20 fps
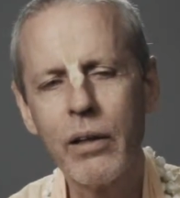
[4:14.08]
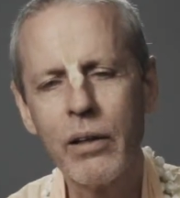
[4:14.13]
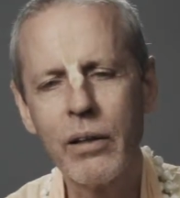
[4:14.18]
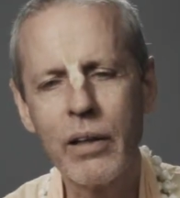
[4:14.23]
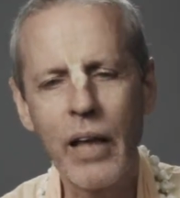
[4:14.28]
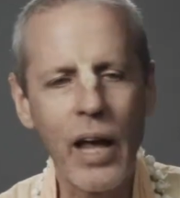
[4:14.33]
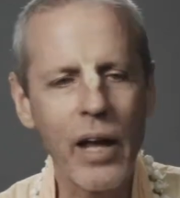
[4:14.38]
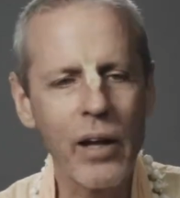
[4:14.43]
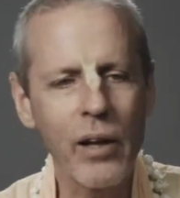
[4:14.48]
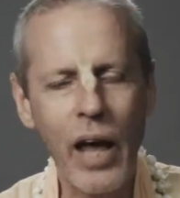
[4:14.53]

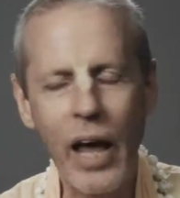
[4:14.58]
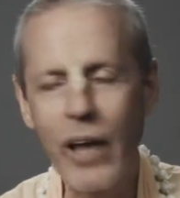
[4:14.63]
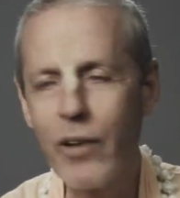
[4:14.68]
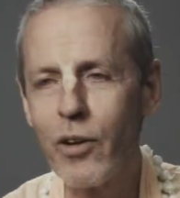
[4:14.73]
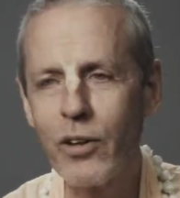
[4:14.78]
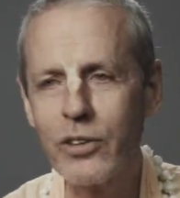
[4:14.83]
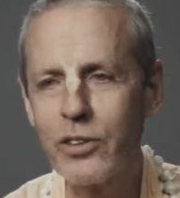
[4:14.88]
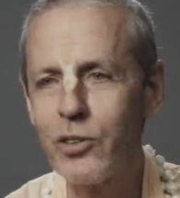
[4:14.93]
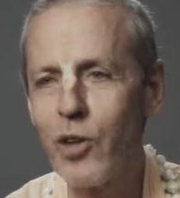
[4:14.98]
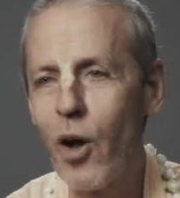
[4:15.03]
then,
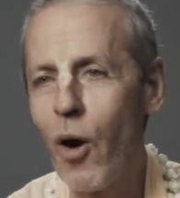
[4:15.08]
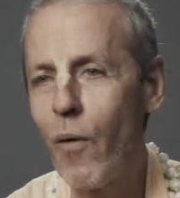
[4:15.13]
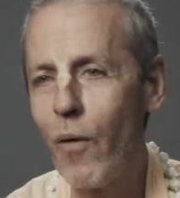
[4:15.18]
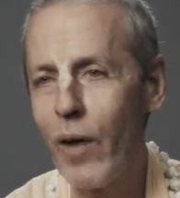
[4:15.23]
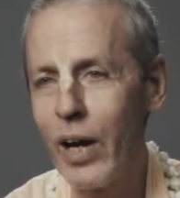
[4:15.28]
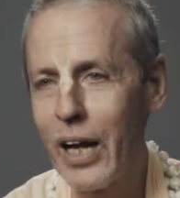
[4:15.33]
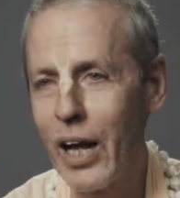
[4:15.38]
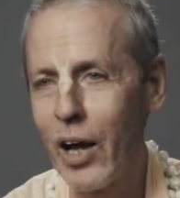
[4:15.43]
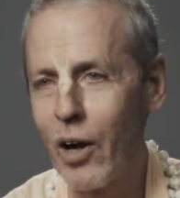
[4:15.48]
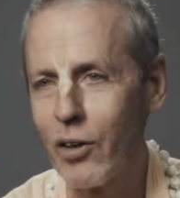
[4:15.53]
and there's no
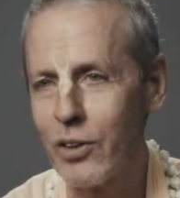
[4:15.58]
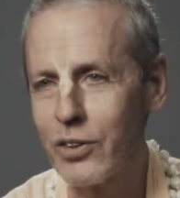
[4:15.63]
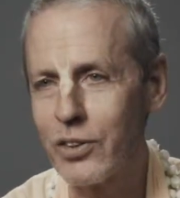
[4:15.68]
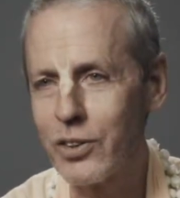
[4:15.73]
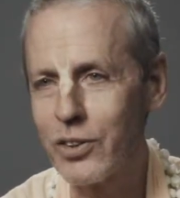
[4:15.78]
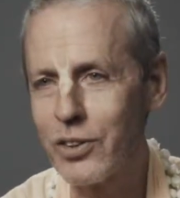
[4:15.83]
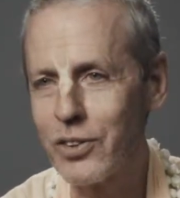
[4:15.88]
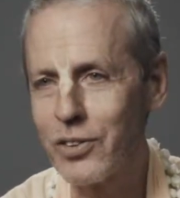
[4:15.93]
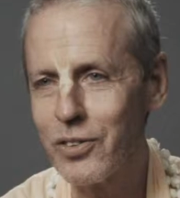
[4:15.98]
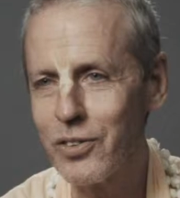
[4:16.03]
one
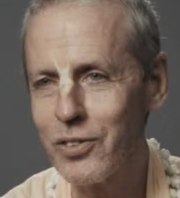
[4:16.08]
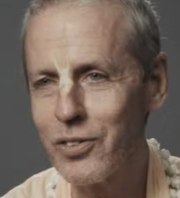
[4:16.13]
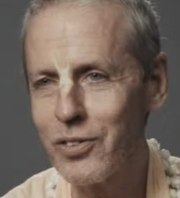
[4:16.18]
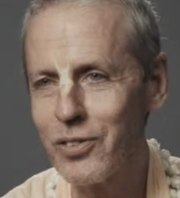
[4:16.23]
else,